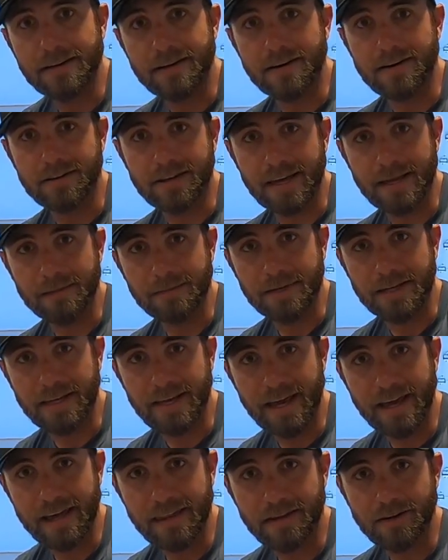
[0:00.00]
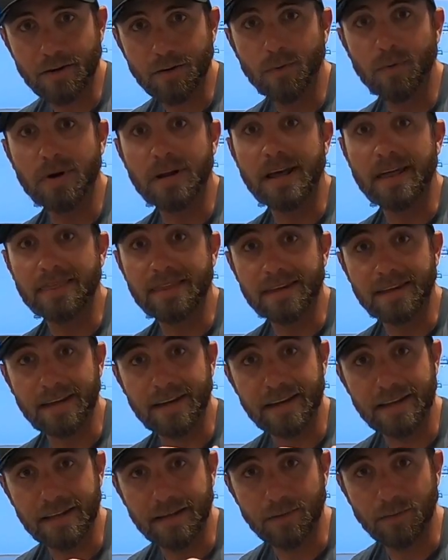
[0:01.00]
it all came together, what I think
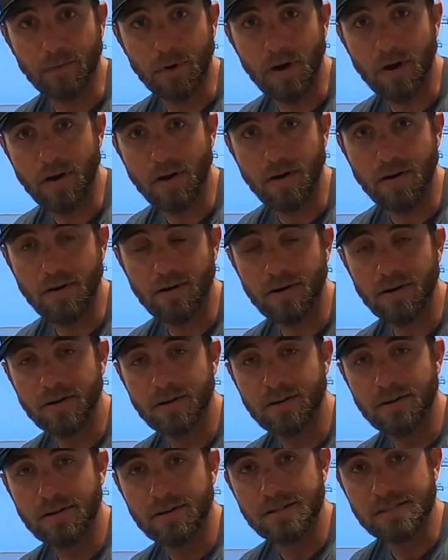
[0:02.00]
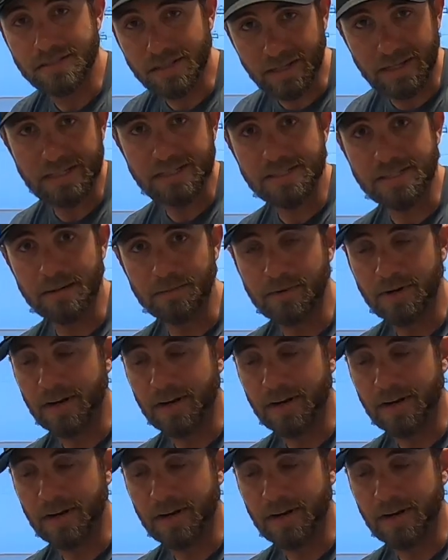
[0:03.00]
I did wrong. So let's jump